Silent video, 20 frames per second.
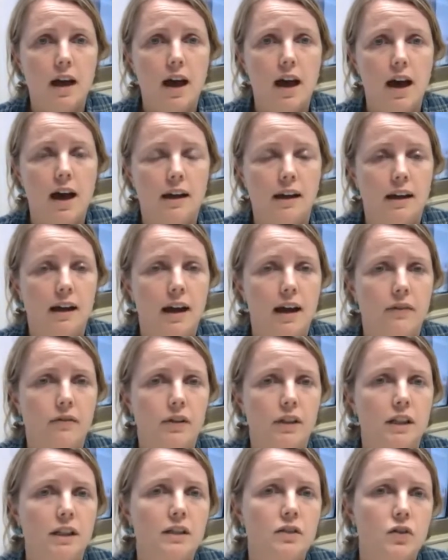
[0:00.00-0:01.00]
and I have
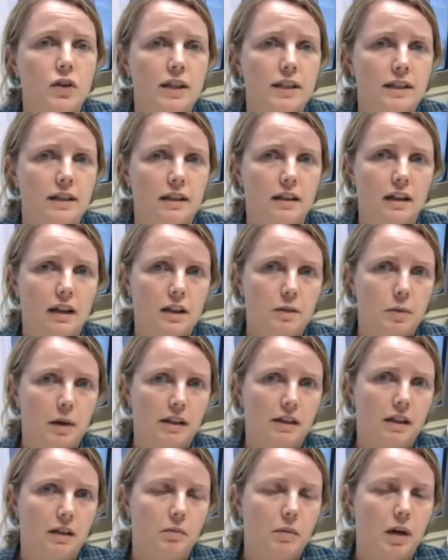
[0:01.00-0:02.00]
an interest in
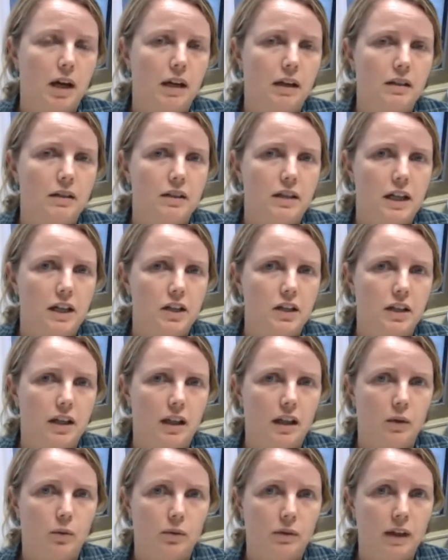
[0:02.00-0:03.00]
expanding my international